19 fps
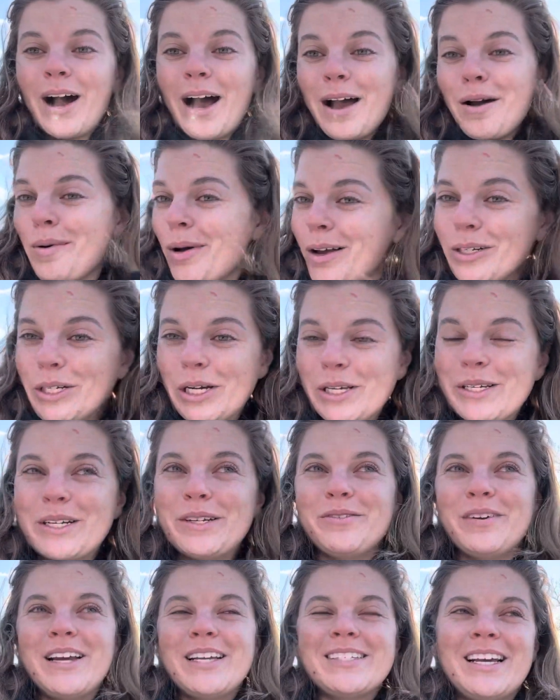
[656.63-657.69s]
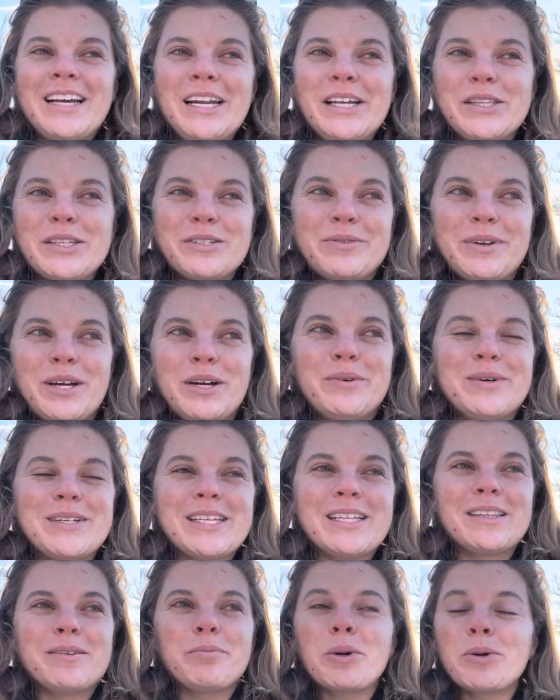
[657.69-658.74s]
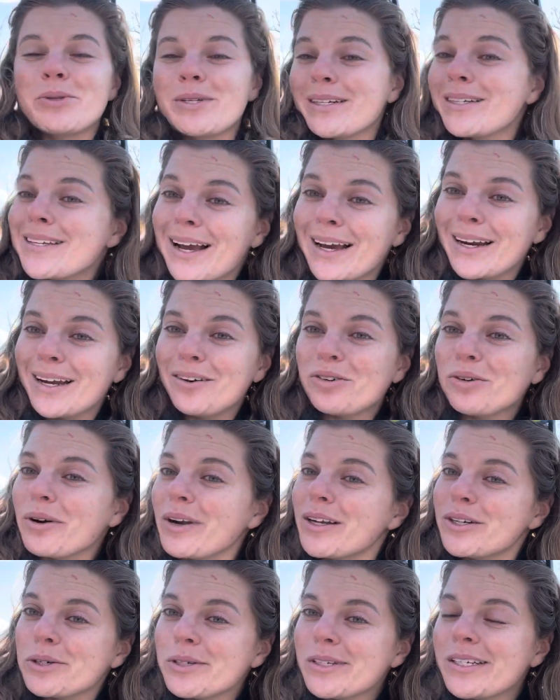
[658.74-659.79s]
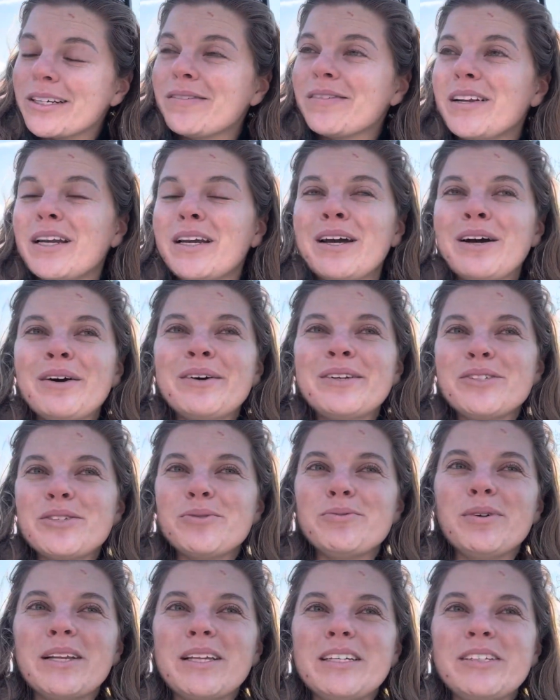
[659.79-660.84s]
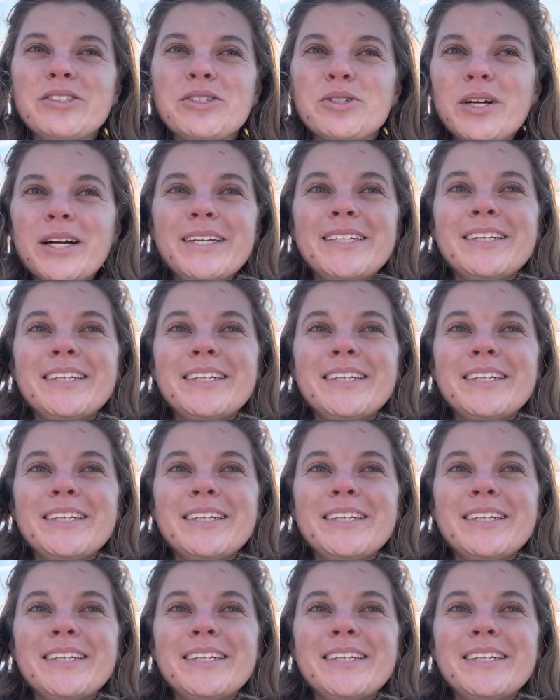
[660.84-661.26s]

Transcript: I apologize in advance. I know this video wasn't the most exciting or interesting video. It's really just trying